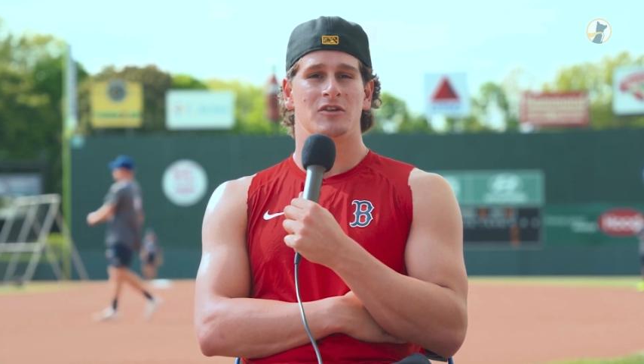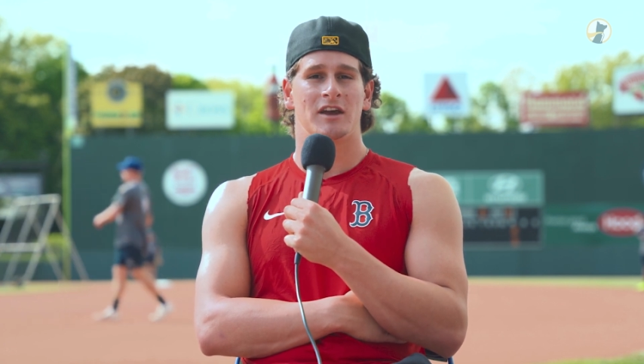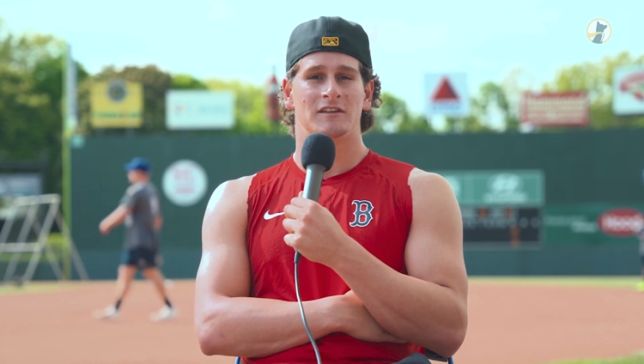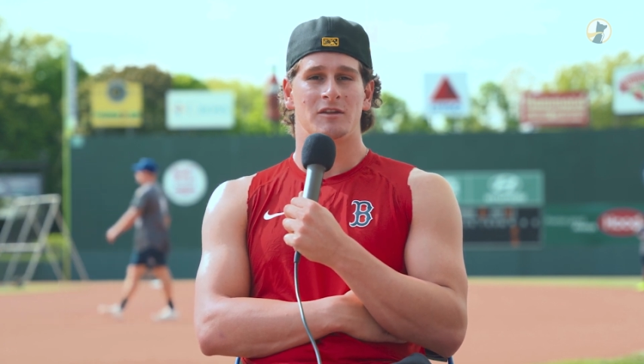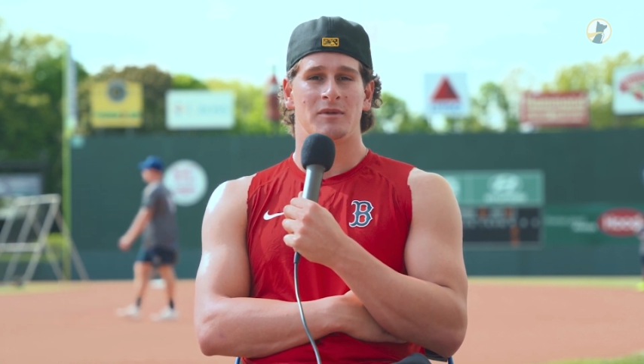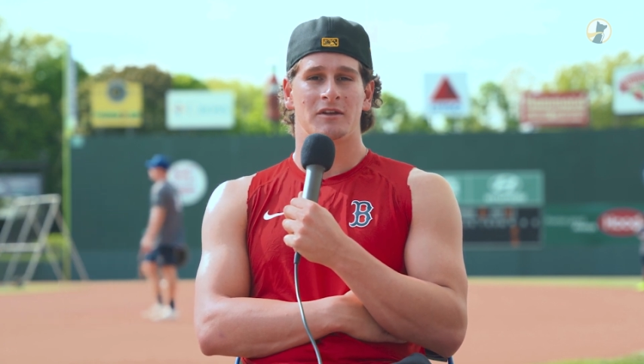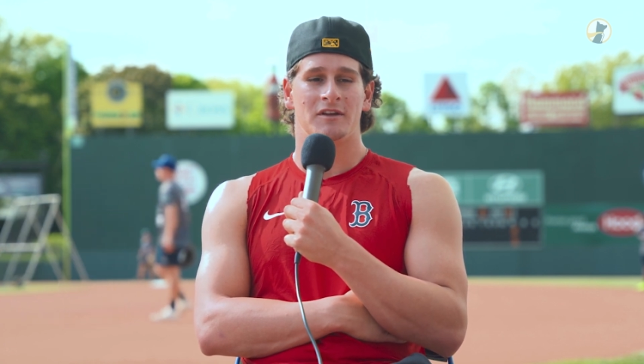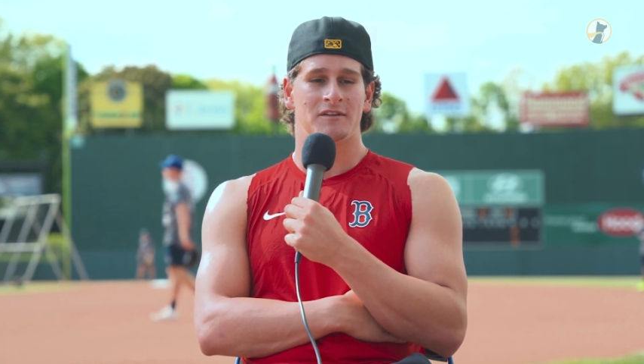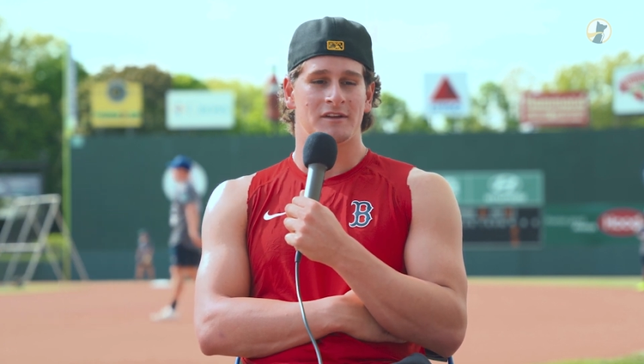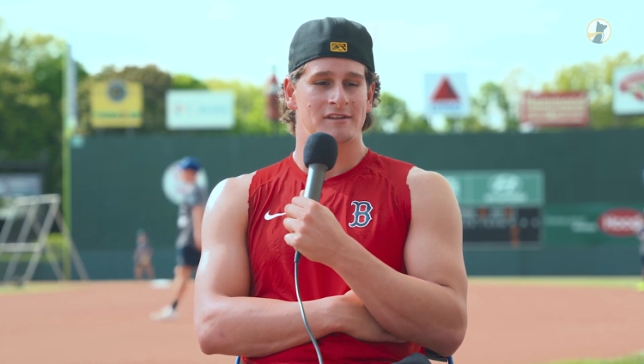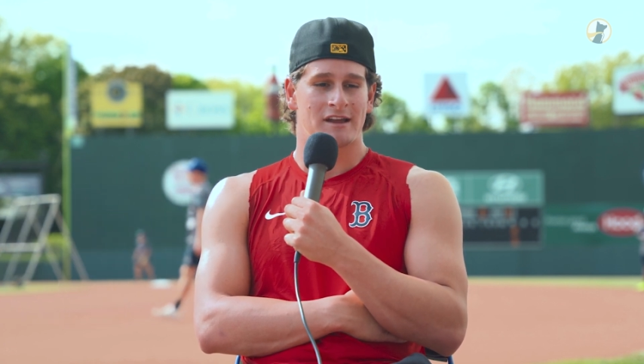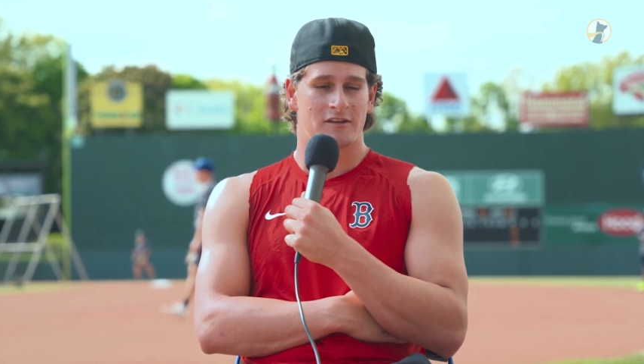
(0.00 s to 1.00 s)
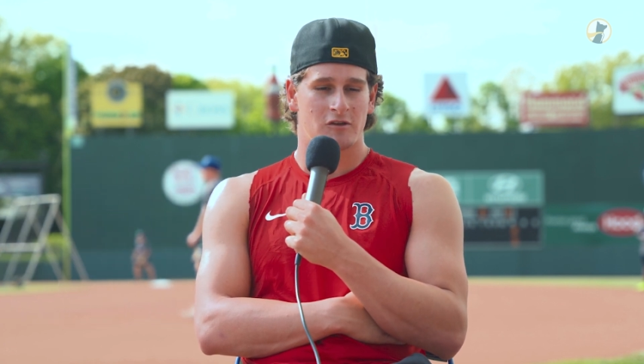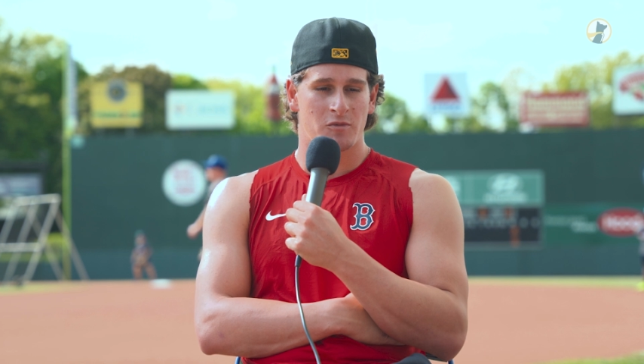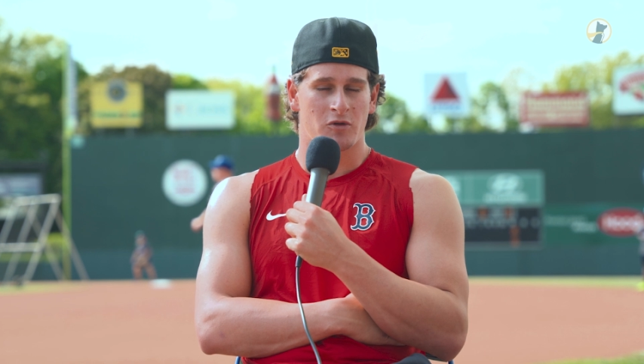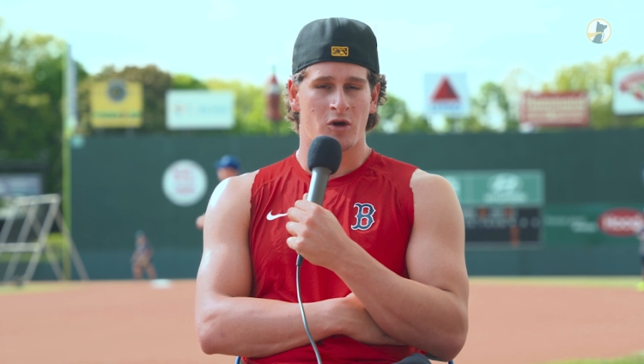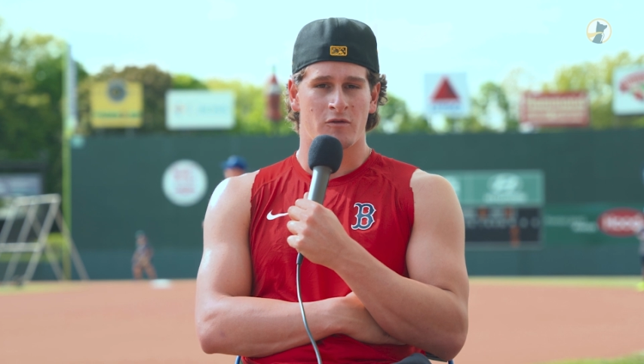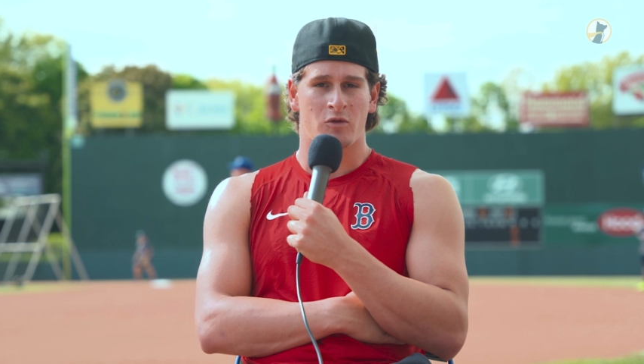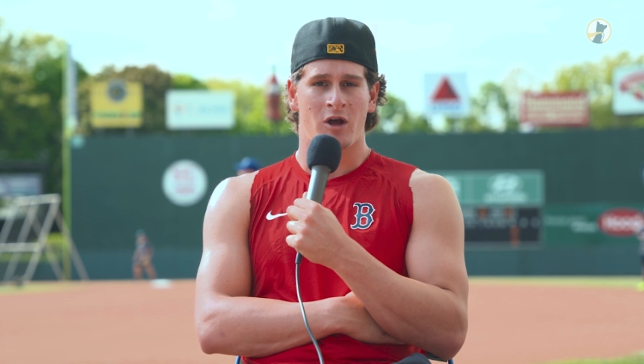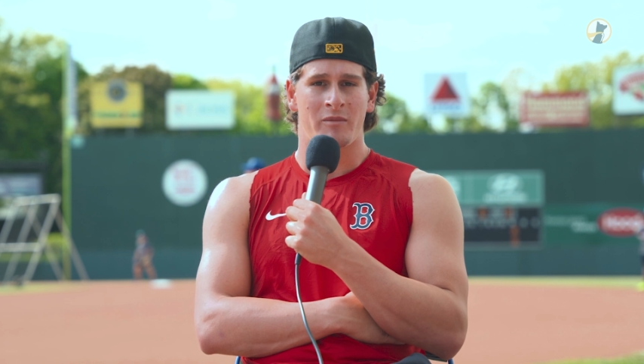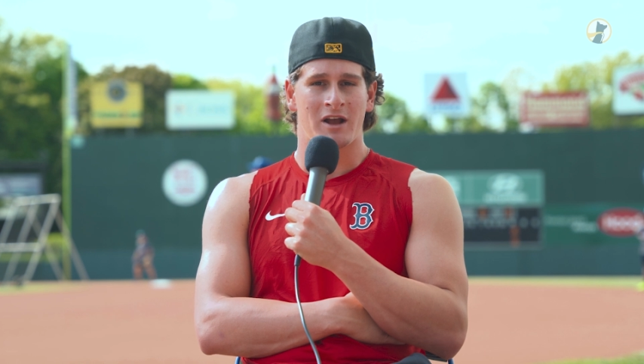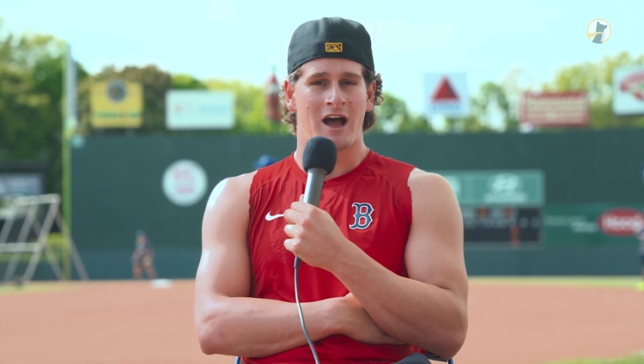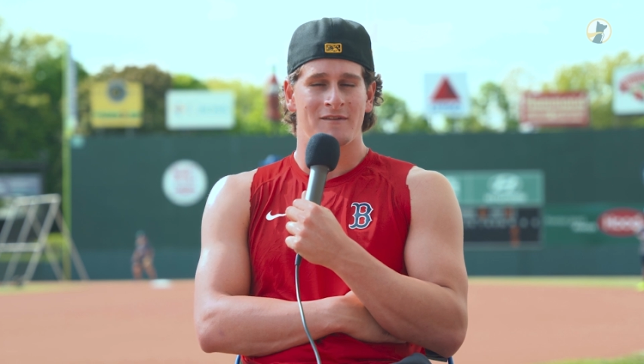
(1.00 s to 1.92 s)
you get to the big leagues and it's not super overwhelming.